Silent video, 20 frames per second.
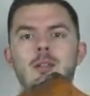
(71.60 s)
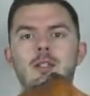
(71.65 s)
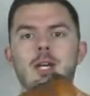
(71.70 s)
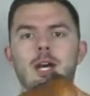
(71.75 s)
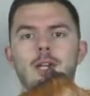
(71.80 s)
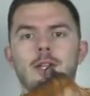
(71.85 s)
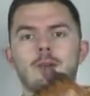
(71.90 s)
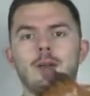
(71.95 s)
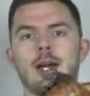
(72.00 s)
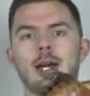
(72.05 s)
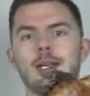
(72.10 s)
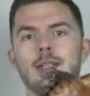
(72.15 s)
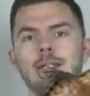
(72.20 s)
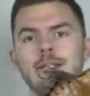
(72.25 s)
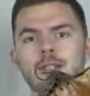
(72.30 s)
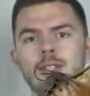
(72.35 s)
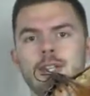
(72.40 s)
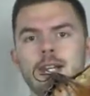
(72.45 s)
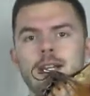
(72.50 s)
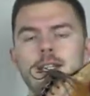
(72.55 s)
color on
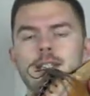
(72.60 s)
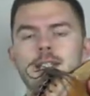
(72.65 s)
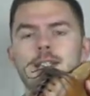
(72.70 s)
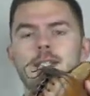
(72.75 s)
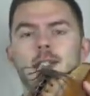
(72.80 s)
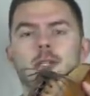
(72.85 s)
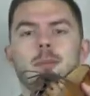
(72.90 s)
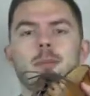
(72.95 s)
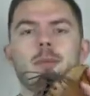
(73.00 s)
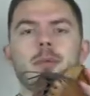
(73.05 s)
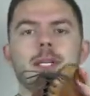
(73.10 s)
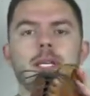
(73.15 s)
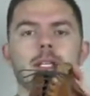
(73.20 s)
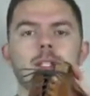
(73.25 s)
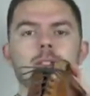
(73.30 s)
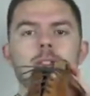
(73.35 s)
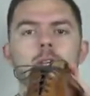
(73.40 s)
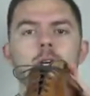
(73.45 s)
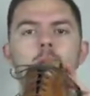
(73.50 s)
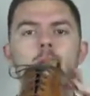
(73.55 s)
these guys. They're a plain
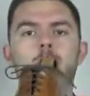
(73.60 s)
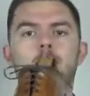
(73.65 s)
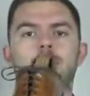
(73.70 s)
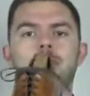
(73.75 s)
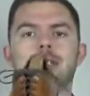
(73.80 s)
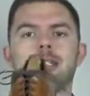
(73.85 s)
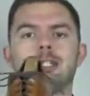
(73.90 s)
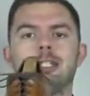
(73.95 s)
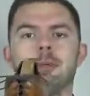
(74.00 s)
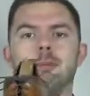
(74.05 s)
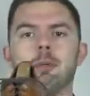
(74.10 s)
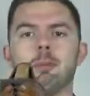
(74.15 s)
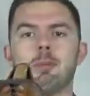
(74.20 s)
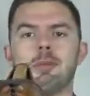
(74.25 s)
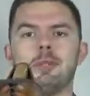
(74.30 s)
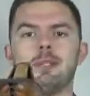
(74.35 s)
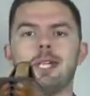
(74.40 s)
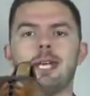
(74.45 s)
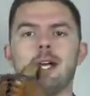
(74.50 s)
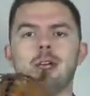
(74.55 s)
toe with a simple
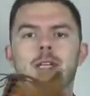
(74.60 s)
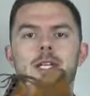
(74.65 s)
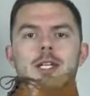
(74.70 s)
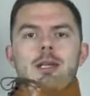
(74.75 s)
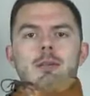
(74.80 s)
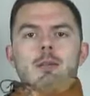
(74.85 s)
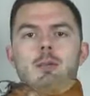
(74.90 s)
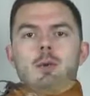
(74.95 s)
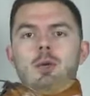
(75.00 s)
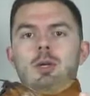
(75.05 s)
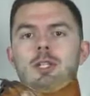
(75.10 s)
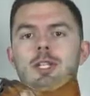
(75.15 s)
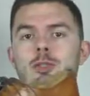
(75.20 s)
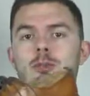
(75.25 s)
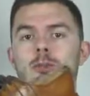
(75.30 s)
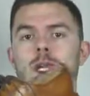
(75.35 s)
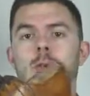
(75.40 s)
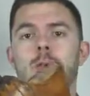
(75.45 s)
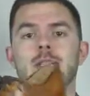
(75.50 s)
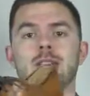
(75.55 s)
medallion and more or less
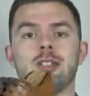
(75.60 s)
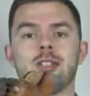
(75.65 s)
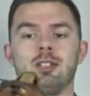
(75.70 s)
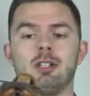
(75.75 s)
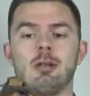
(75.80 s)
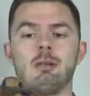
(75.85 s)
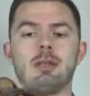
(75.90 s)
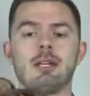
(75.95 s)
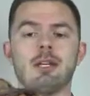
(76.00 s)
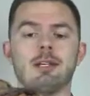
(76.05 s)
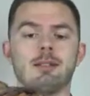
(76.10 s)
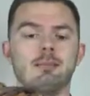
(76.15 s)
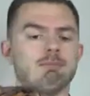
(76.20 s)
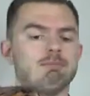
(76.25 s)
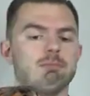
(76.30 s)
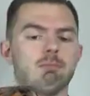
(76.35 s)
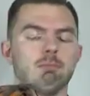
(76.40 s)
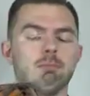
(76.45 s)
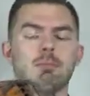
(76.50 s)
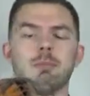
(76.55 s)
what I would consider to be a
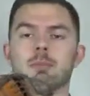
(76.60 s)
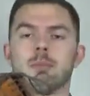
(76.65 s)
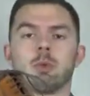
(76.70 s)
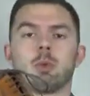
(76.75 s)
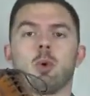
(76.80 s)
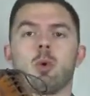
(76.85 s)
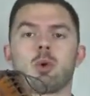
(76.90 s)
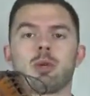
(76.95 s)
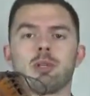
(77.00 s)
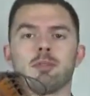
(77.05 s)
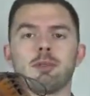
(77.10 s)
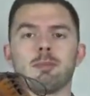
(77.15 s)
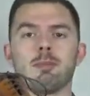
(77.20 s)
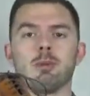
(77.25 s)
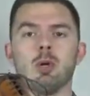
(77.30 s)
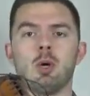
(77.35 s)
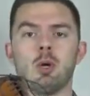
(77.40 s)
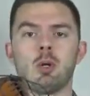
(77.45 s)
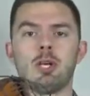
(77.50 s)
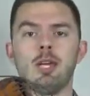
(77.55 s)
quarter of a
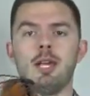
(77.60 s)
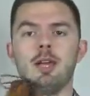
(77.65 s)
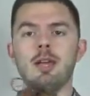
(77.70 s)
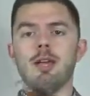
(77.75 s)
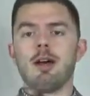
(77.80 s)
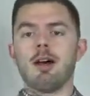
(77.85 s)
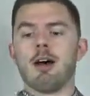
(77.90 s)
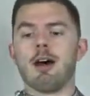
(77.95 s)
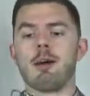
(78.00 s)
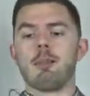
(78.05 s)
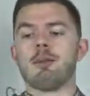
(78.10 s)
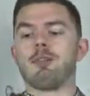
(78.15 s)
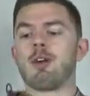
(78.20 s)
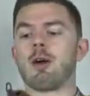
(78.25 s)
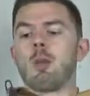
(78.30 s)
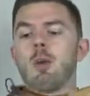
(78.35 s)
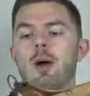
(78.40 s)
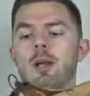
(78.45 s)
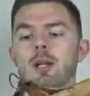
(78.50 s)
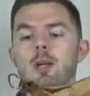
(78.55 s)
brogue. If I
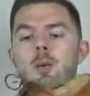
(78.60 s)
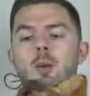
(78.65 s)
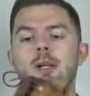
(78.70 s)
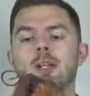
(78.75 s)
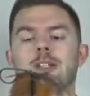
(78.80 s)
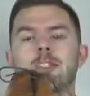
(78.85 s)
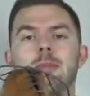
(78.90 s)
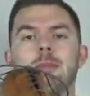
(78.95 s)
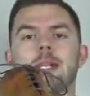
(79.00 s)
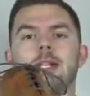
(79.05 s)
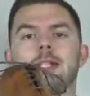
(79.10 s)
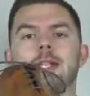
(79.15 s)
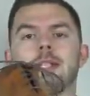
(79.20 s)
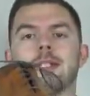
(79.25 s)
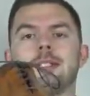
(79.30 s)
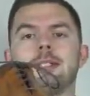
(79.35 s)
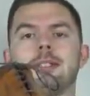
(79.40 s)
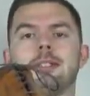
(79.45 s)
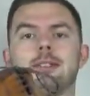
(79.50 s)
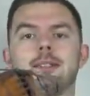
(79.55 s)
wanted to wear something like
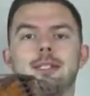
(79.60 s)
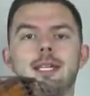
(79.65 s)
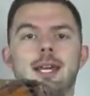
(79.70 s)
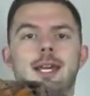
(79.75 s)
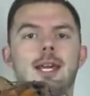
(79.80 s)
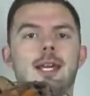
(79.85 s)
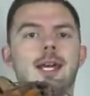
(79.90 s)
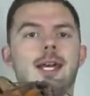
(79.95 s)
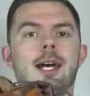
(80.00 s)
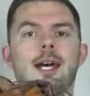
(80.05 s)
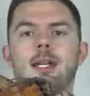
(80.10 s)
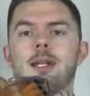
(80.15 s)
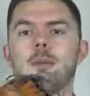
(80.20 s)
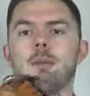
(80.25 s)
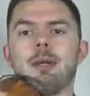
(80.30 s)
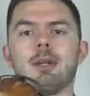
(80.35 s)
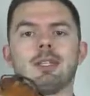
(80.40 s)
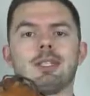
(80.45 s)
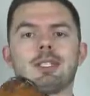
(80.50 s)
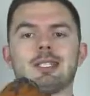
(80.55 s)
this guy on a
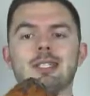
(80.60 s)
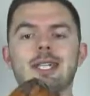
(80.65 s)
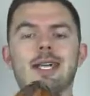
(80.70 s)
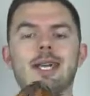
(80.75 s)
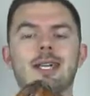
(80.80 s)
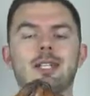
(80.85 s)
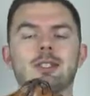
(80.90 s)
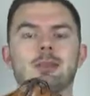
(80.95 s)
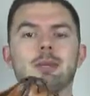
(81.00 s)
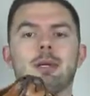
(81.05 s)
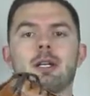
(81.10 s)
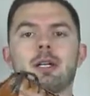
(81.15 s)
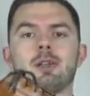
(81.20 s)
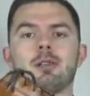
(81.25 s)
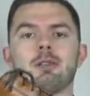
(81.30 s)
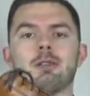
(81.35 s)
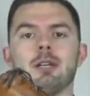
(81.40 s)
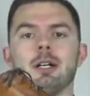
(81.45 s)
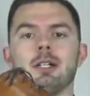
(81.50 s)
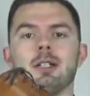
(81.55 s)
pair of slacks, a pair
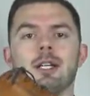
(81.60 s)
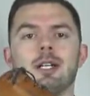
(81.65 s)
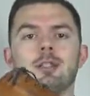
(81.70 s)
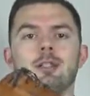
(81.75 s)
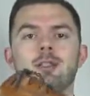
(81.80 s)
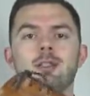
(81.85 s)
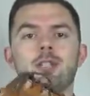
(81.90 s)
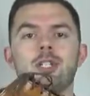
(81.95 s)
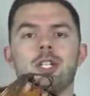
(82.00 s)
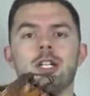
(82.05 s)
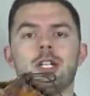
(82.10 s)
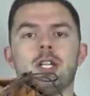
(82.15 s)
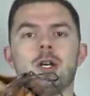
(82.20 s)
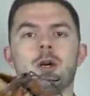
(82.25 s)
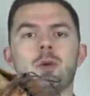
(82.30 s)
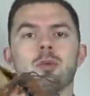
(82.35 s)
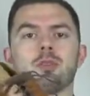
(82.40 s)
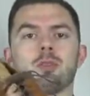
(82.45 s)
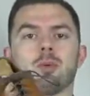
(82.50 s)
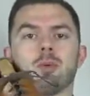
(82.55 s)
of nicer
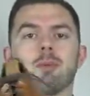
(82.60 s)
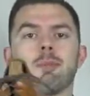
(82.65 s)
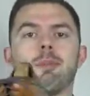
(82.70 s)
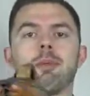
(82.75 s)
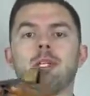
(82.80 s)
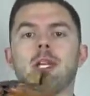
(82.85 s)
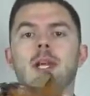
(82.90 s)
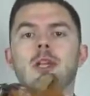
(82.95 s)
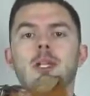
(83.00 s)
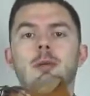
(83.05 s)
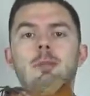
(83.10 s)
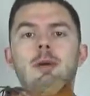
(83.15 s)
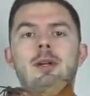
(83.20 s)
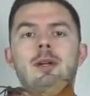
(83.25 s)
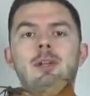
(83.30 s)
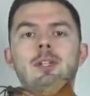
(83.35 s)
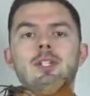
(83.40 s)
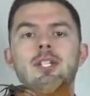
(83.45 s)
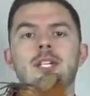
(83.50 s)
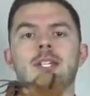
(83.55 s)
chinos, or a peculiar
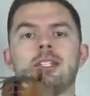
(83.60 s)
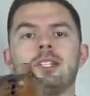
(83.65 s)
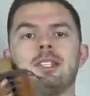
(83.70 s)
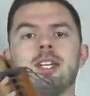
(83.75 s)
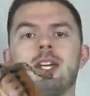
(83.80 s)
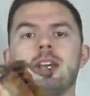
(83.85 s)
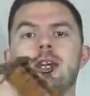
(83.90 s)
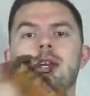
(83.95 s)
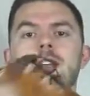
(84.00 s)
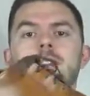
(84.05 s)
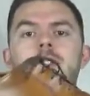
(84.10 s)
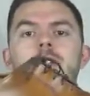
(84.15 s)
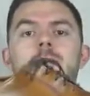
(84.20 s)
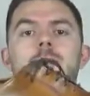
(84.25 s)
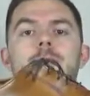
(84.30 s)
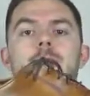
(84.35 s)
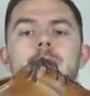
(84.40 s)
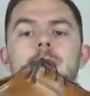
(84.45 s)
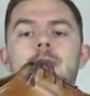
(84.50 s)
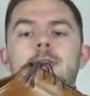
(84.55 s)
pair of jeans, just
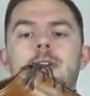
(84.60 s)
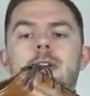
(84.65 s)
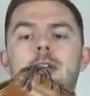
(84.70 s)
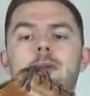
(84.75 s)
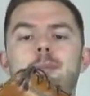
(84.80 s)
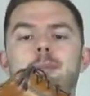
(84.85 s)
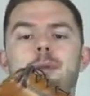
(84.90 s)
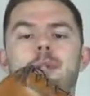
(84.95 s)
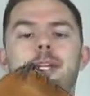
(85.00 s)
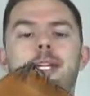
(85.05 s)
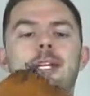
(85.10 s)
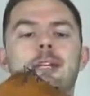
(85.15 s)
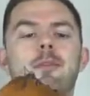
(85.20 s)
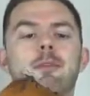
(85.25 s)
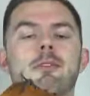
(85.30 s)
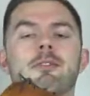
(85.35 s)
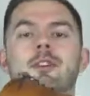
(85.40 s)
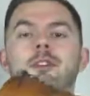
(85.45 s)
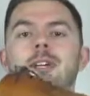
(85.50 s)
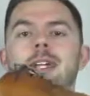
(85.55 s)
very, very plain
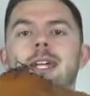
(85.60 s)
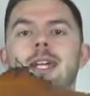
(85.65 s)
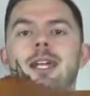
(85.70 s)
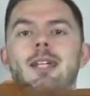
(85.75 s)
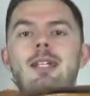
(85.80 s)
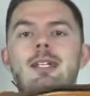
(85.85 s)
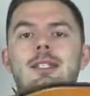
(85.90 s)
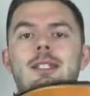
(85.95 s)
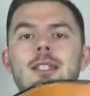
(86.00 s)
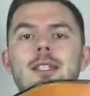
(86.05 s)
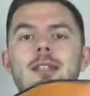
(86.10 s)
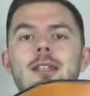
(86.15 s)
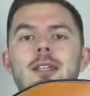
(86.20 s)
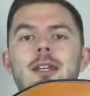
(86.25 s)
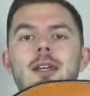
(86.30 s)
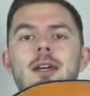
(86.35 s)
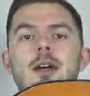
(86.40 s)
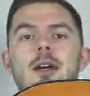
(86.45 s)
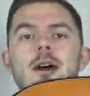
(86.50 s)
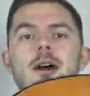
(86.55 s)
but very elegant.
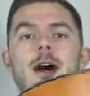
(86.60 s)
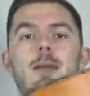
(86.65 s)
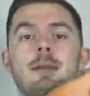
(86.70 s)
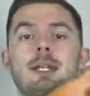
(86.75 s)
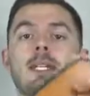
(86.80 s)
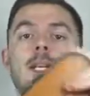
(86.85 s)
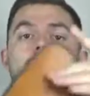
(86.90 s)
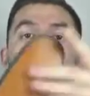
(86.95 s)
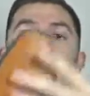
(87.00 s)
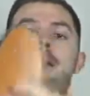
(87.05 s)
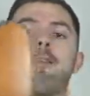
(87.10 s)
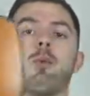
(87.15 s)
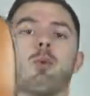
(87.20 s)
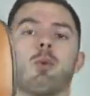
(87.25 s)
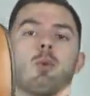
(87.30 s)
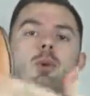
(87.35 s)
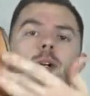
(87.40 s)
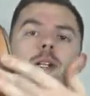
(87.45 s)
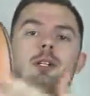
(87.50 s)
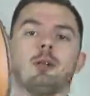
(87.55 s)
Again, haven't
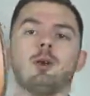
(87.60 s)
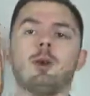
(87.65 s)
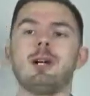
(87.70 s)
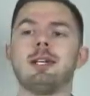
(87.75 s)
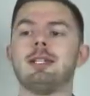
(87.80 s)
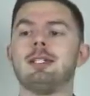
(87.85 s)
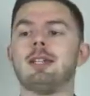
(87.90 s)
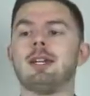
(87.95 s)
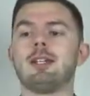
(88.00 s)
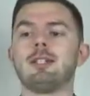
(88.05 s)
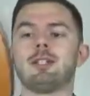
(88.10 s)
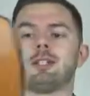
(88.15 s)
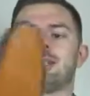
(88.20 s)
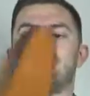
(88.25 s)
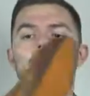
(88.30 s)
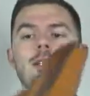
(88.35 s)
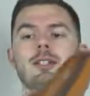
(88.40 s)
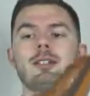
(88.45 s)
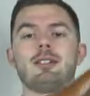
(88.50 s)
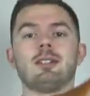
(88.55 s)
worn it quite yet, just
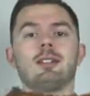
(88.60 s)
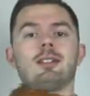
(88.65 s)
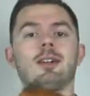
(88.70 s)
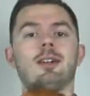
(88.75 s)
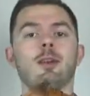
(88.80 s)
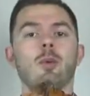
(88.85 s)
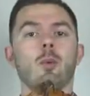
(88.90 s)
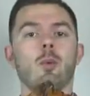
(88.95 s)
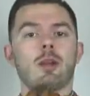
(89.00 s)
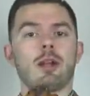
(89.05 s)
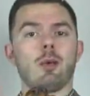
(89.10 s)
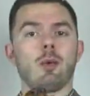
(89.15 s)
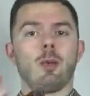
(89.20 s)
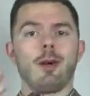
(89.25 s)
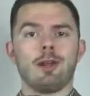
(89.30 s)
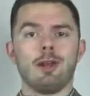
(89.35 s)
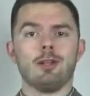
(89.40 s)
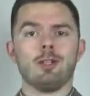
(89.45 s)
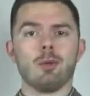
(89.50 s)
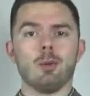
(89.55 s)
kind of deciding what I
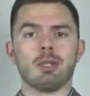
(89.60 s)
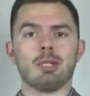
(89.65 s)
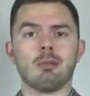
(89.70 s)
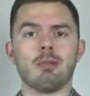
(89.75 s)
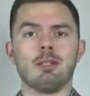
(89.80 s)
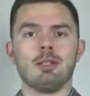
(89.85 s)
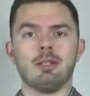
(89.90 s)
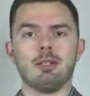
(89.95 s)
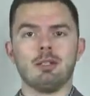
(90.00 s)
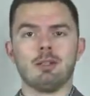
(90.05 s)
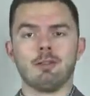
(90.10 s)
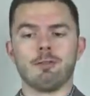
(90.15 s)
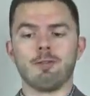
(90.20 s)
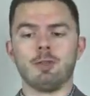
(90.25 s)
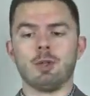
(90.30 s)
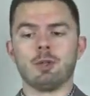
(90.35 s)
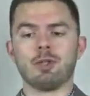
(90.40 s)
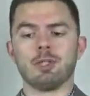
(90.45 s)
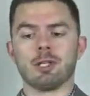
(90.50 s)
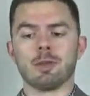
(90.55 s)
want to do with them in the near
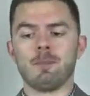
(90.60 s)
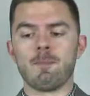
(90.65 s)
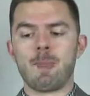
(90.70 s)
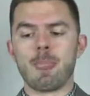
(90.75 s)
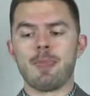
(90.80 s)
future.